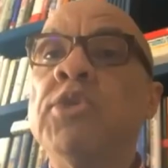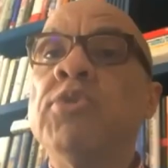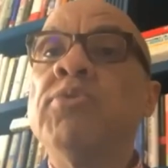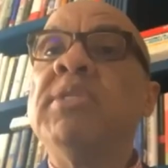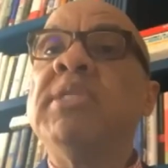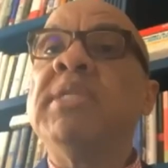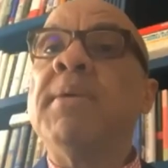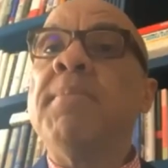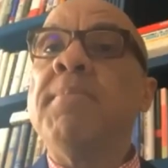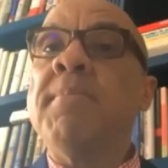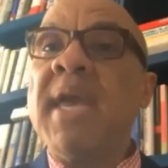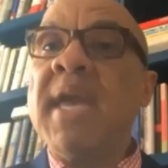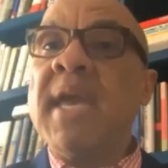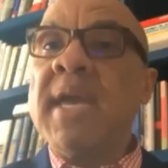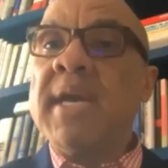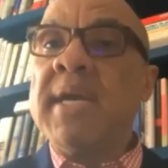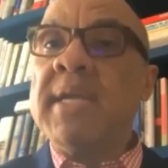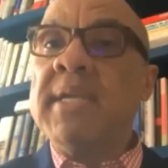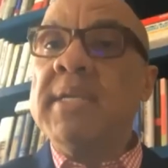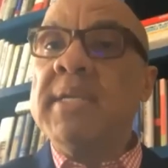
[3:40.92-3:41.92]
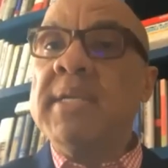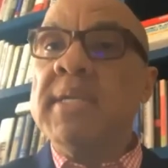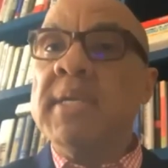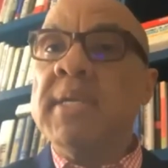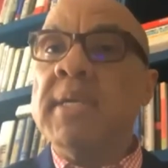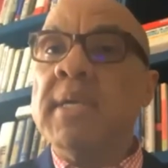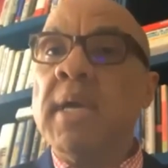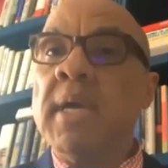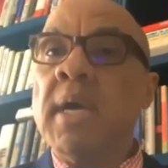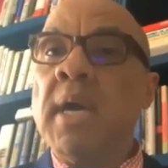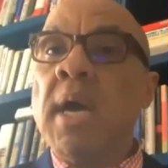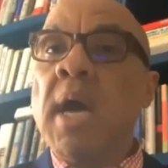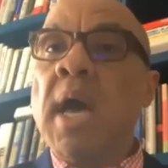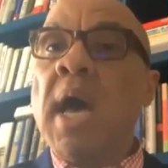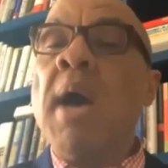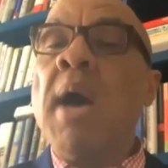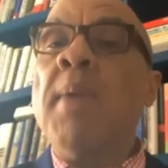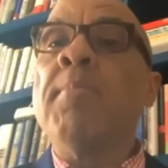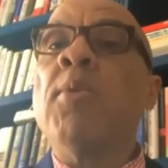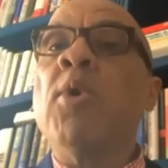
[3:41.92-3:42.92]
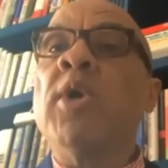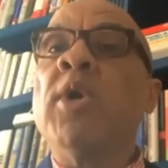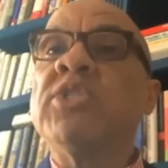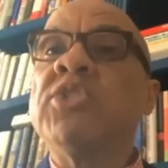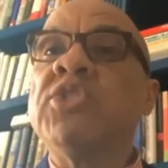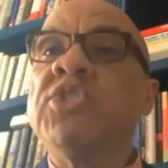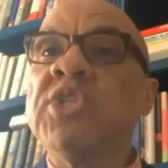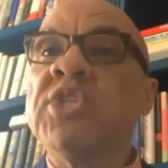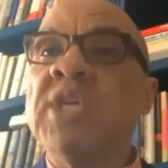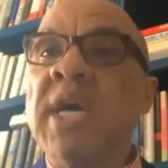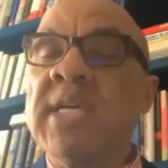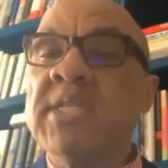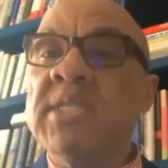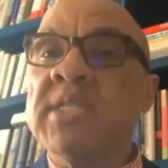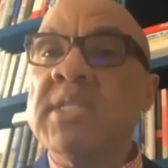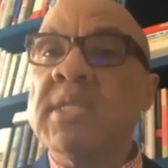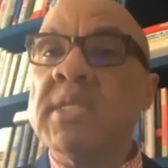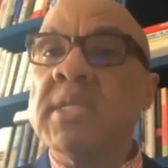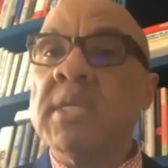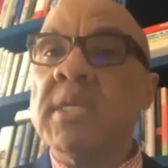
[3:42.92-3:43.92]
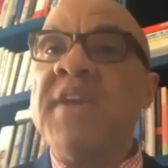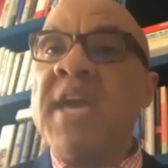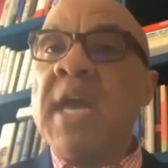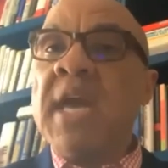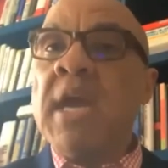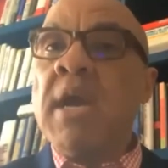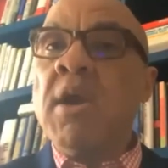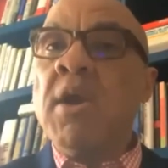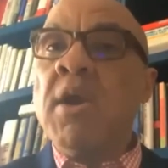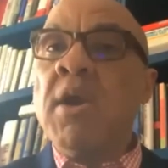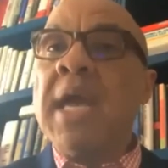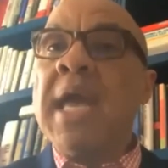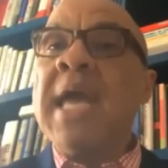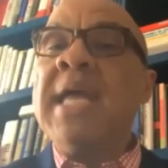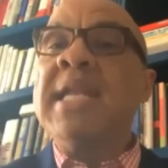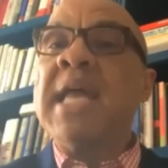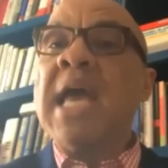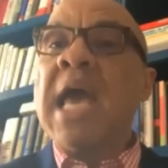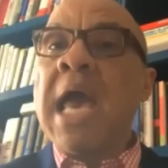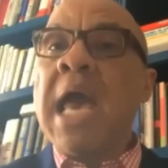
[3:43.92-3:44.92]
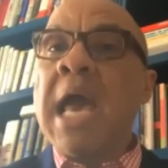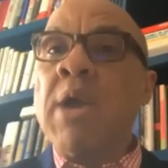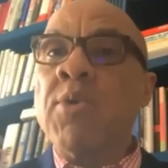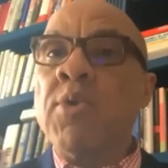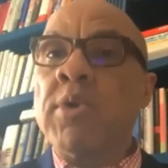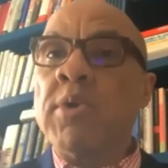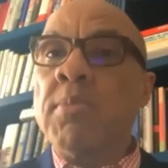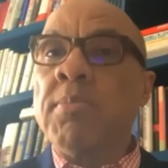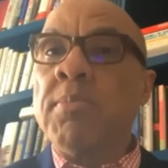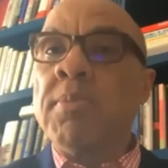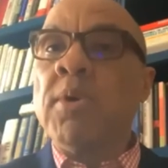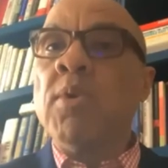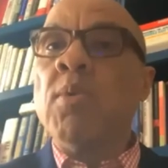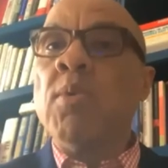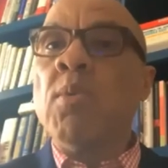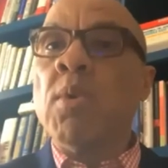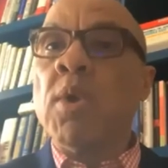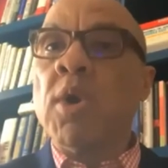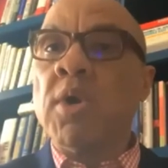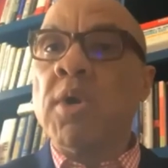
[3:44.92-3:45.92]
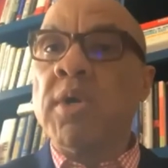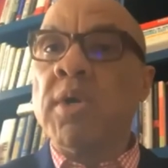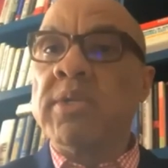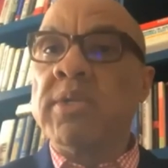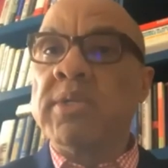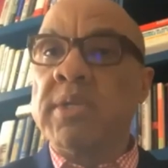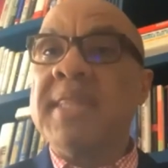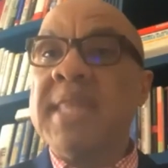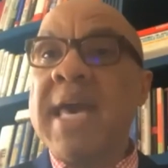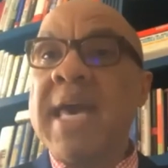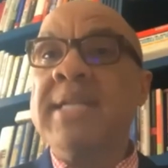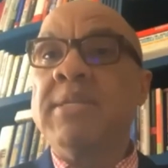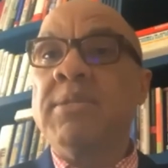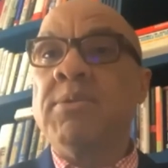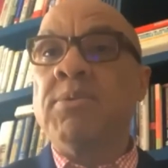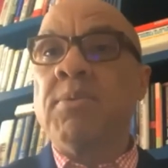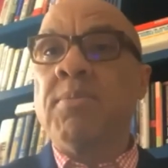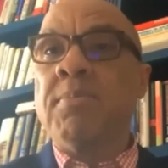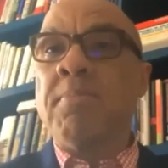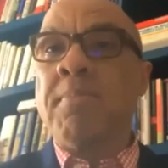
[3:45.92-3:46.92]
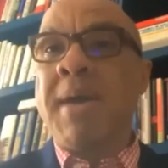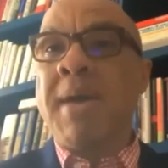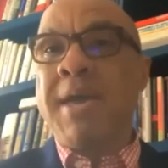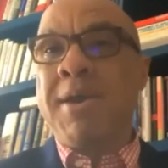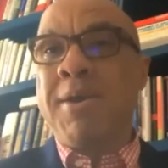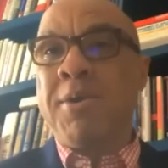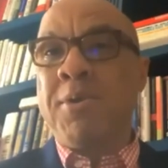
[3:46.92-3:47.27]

to demand a more just, fair, and equitable world. That's my